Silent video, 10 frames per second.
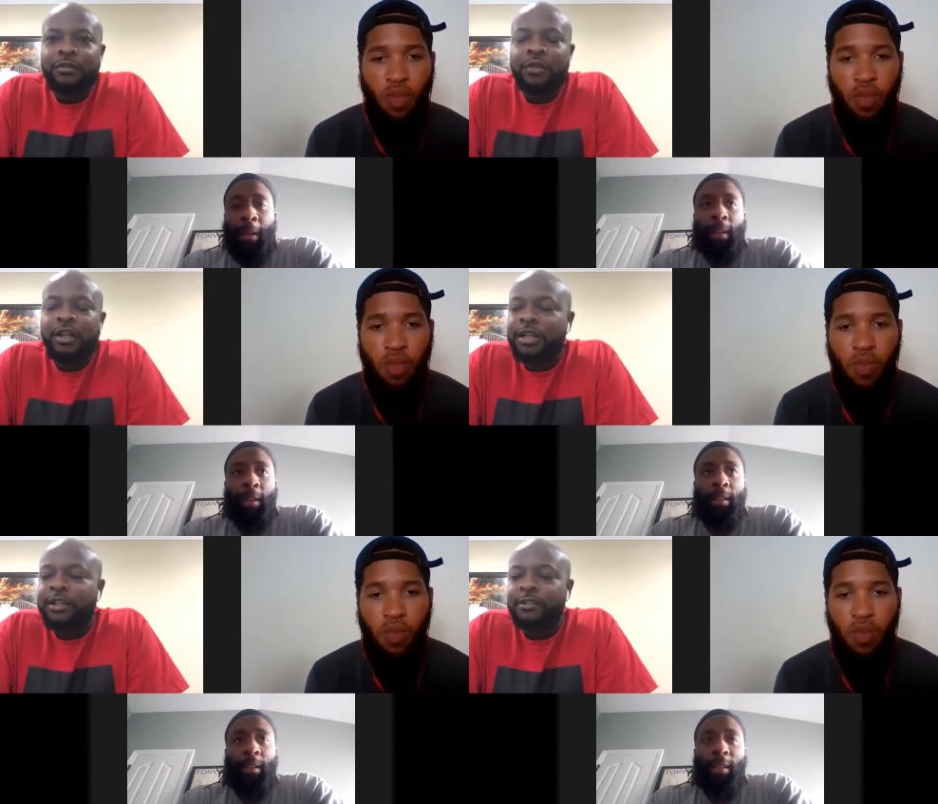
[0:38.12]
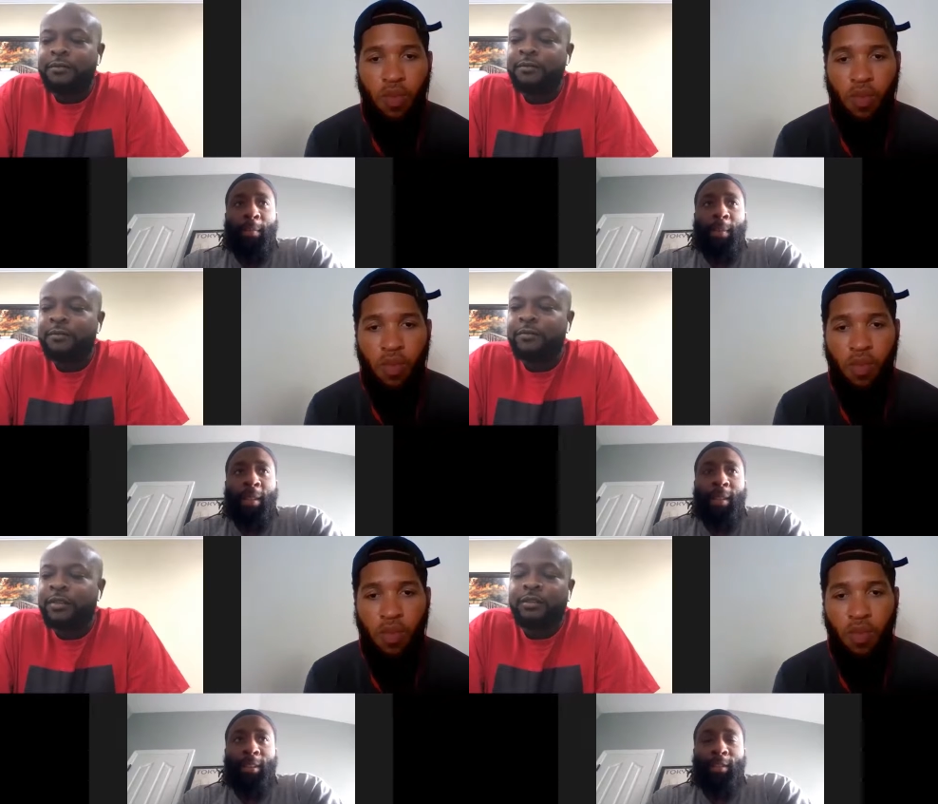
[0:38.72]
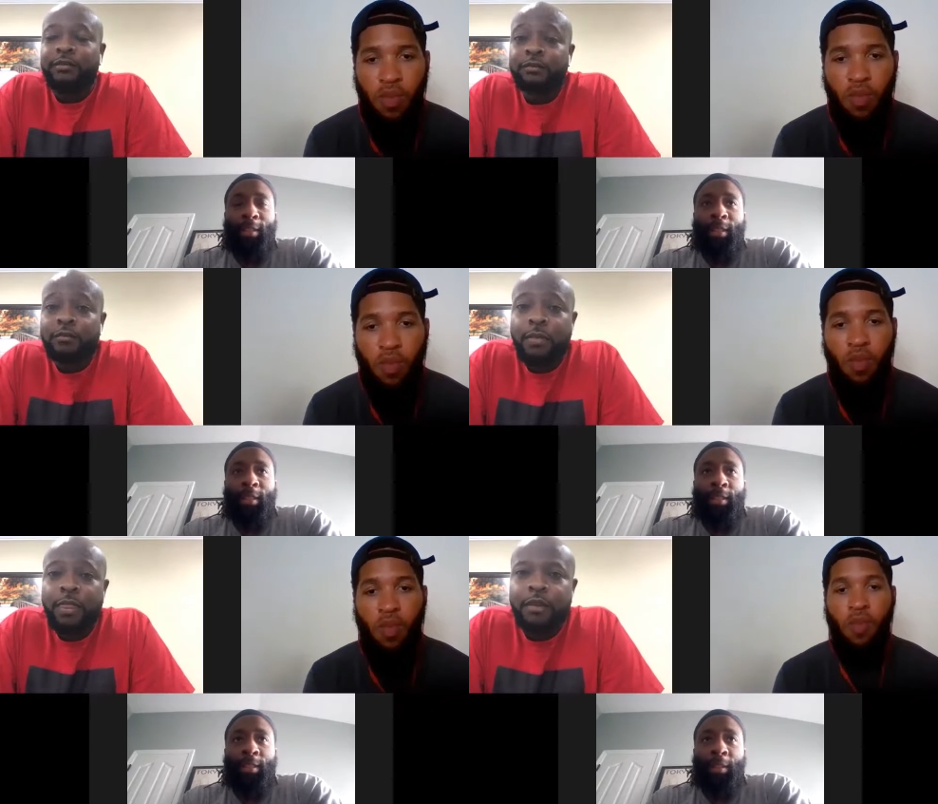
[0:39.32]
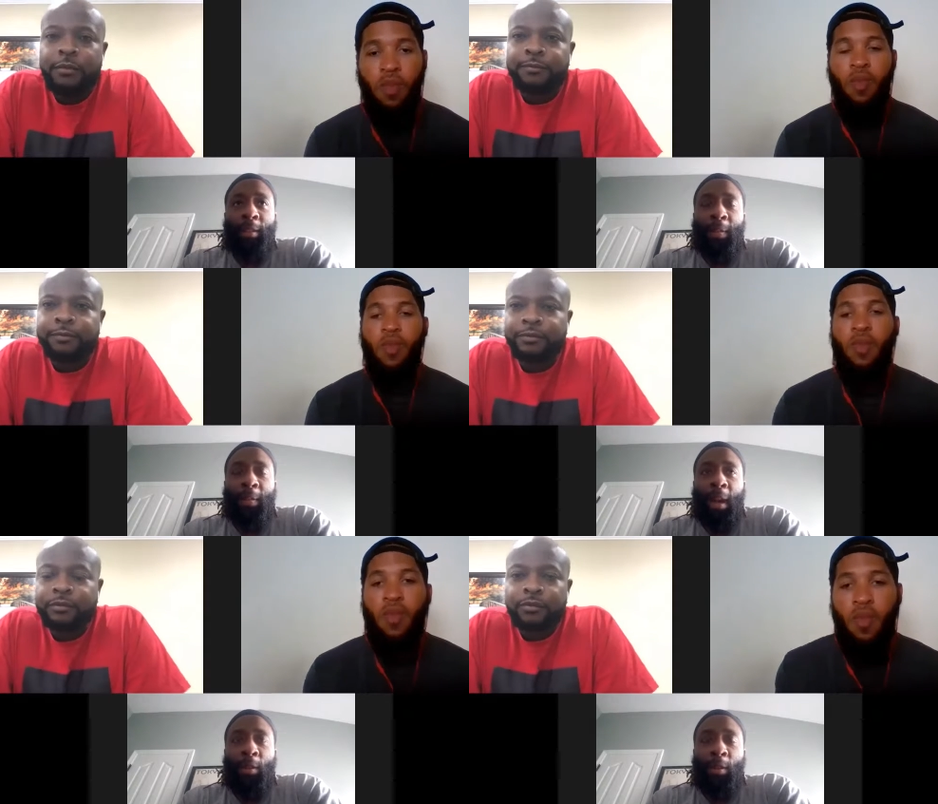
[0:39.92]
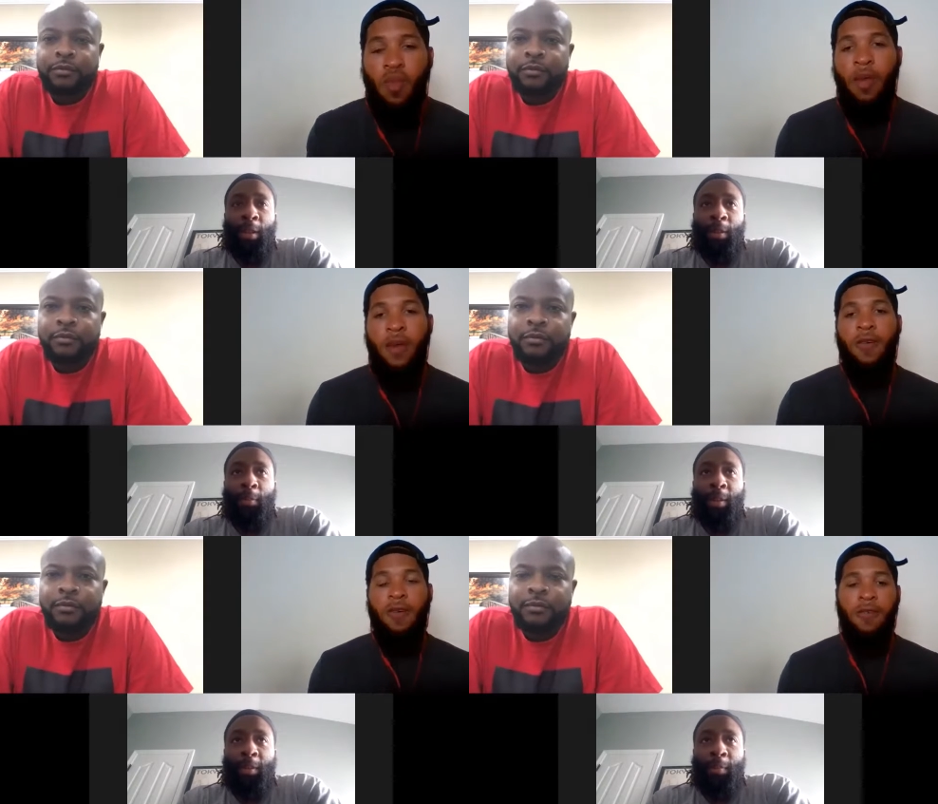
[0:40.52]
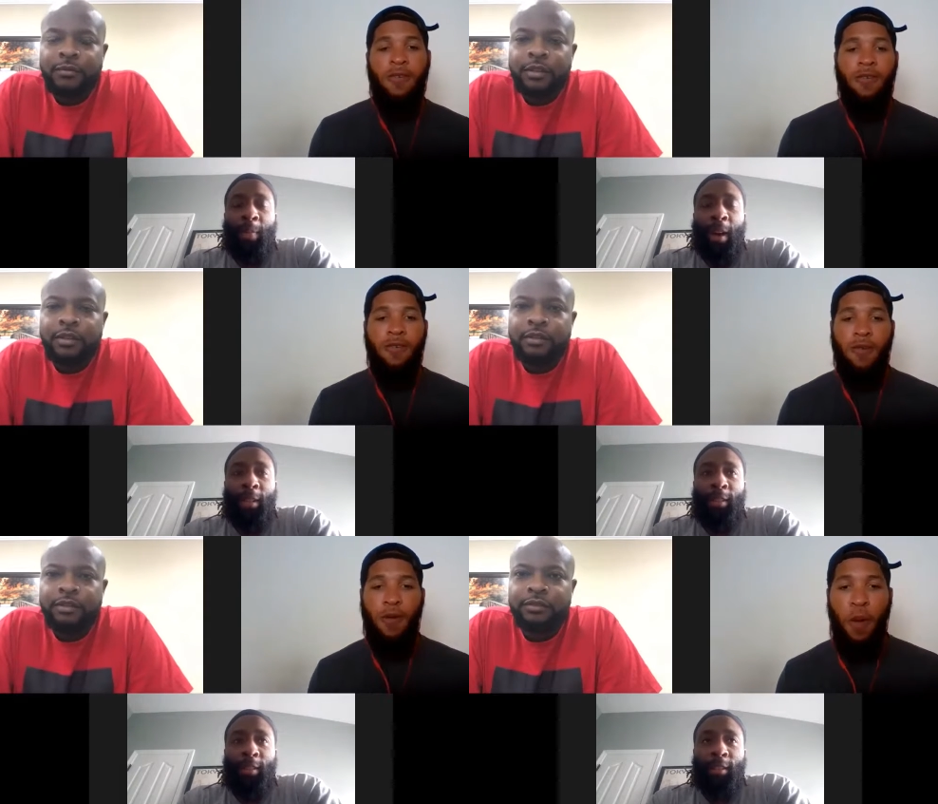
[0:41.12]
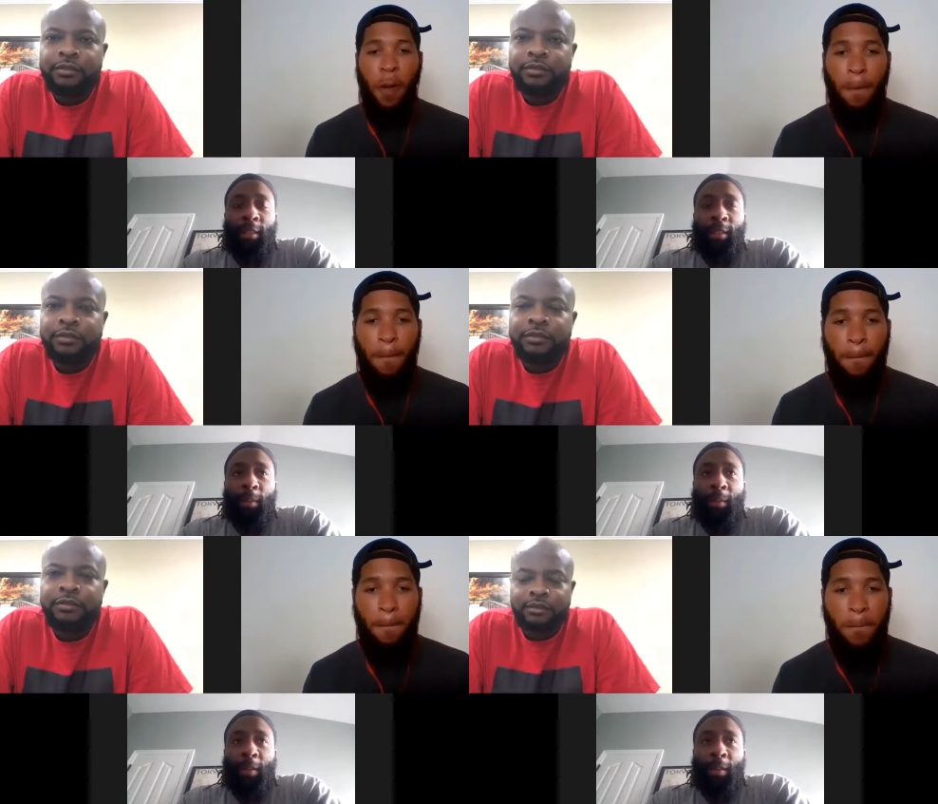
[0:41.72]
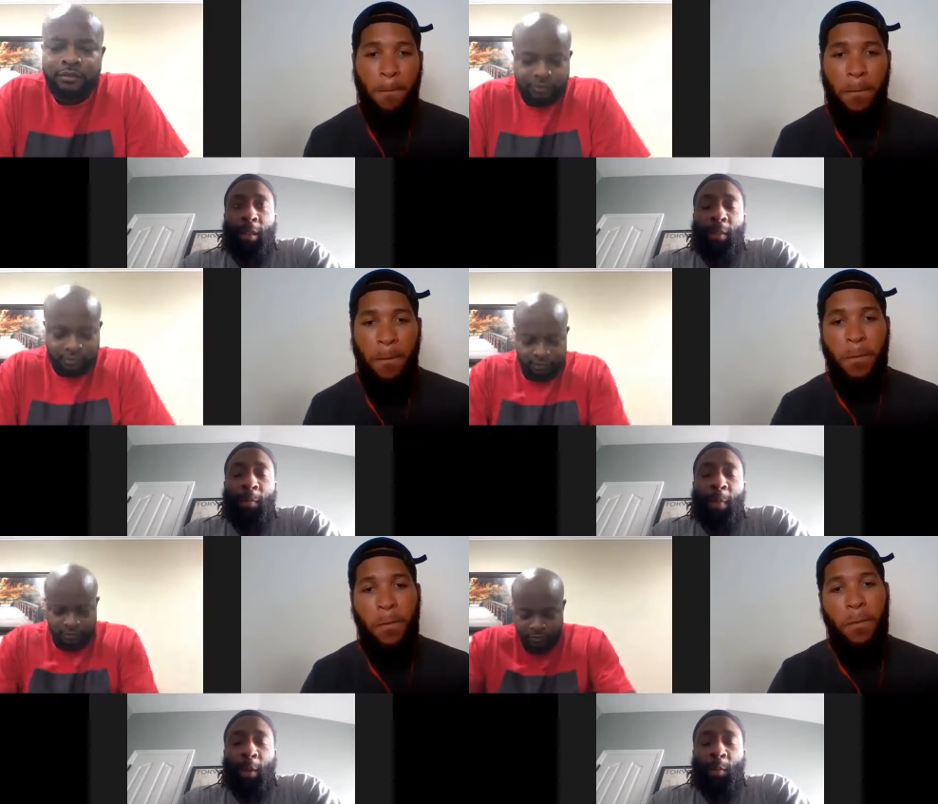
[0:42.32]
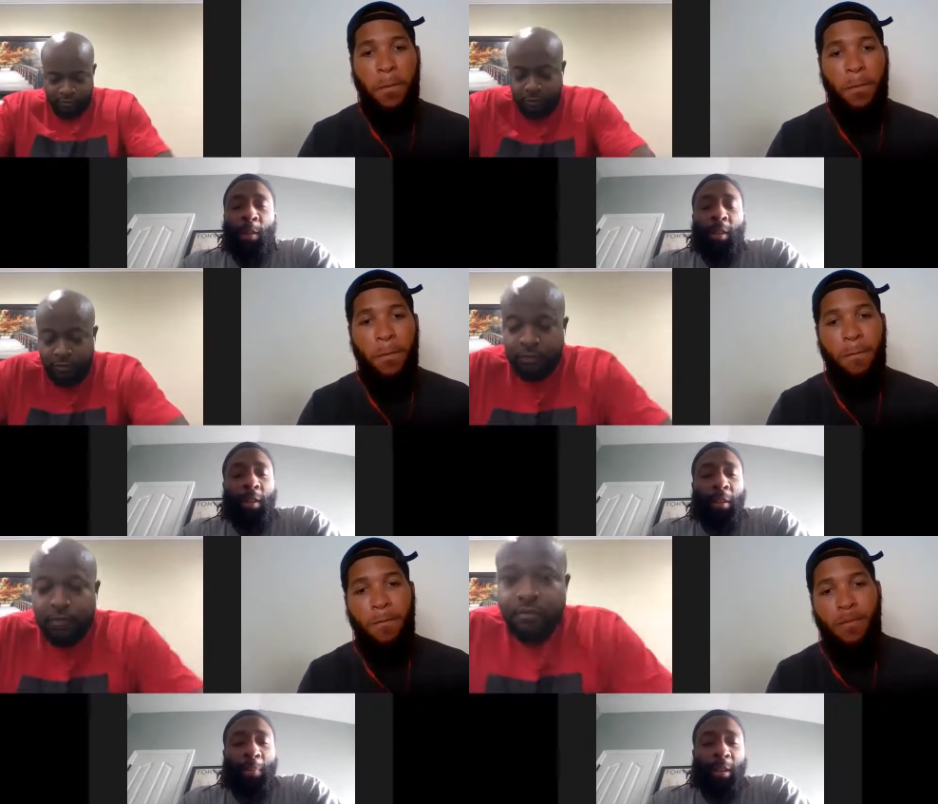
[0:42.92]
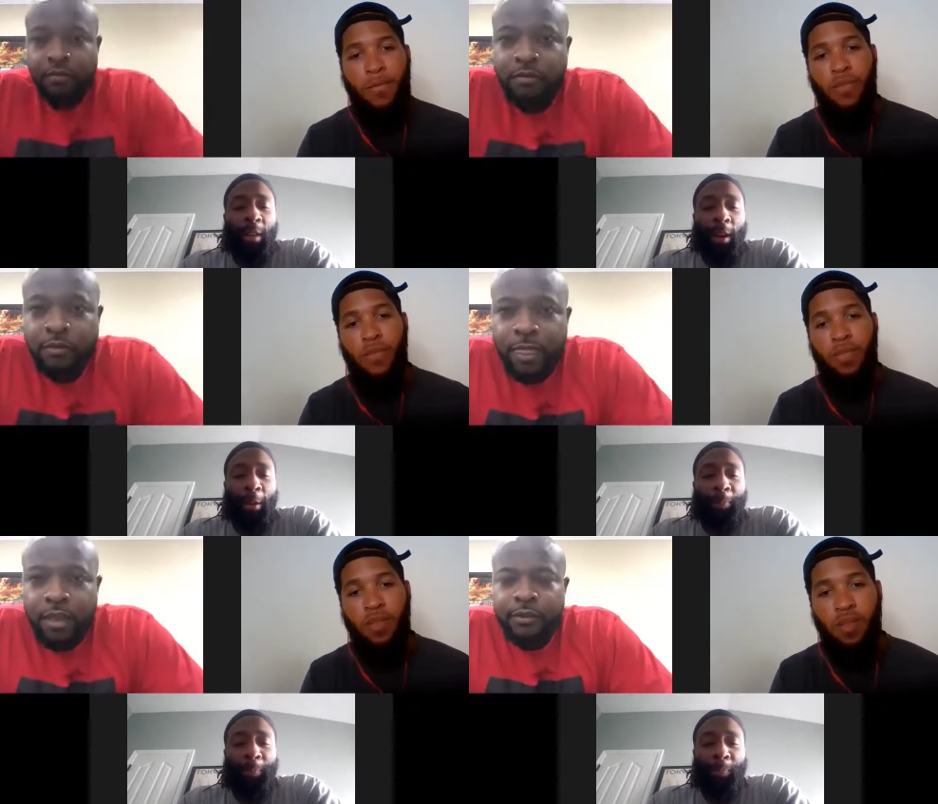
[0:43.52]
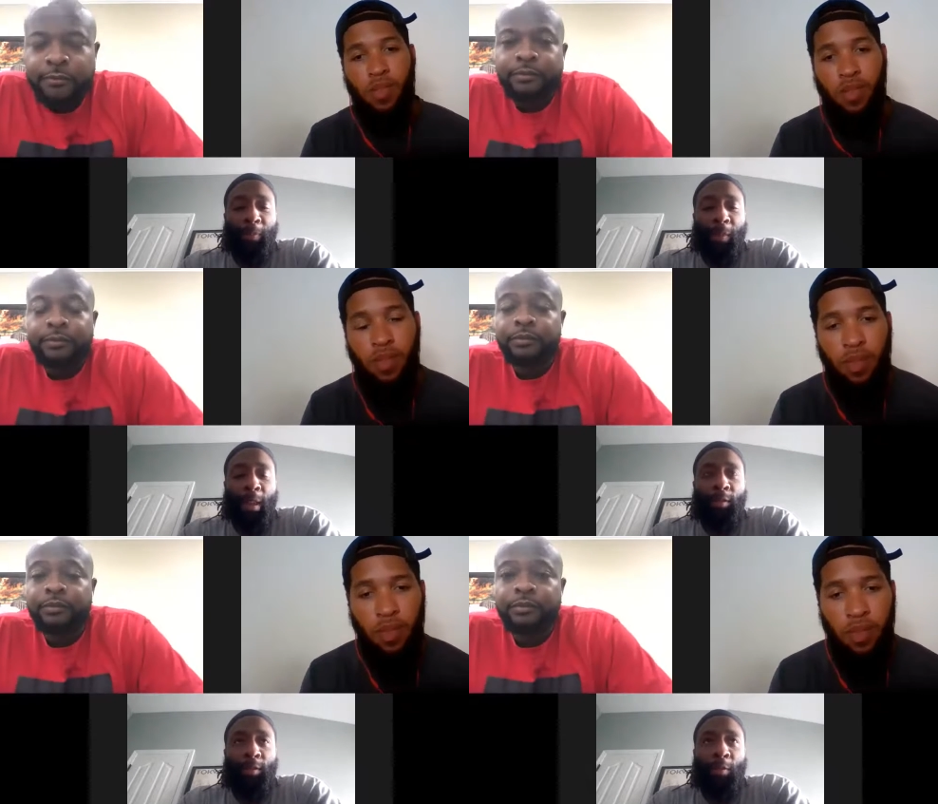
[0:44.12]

Speaker 1: brother. Yeah,
Speaker 2: man. It's it's. I know he had been battling something even back with uh, B Hop, and so